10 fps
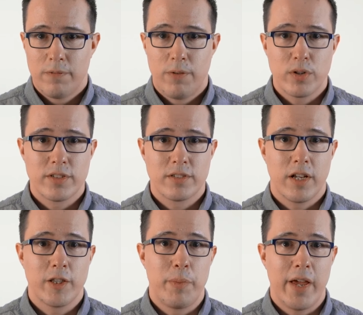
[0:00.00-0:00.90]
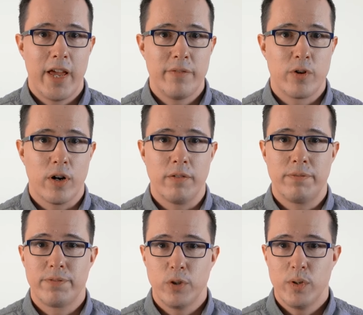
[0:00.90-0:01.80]
focuses on the behavior of
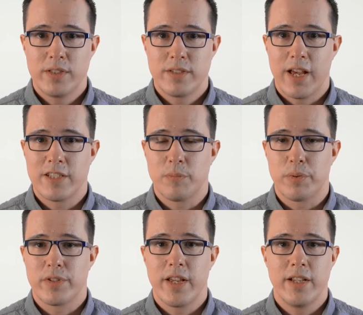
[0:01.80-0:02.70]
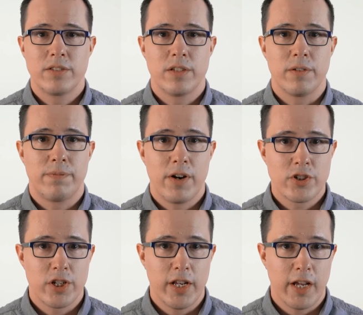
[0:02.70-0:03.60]
fluids as it pertains to the
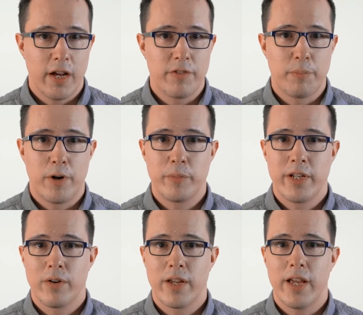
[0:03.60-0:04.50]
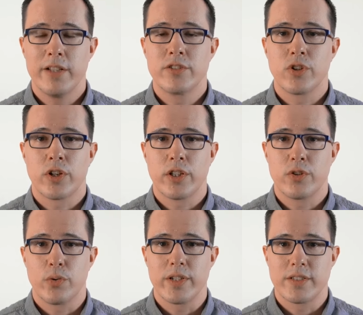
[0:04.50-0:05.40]
functioning of the pulmonary and
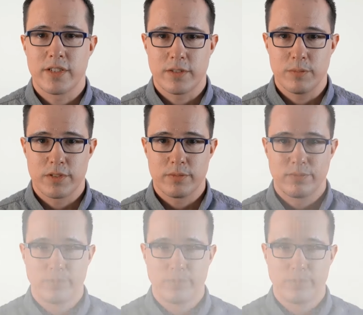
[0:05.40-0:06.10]
circulatory systems.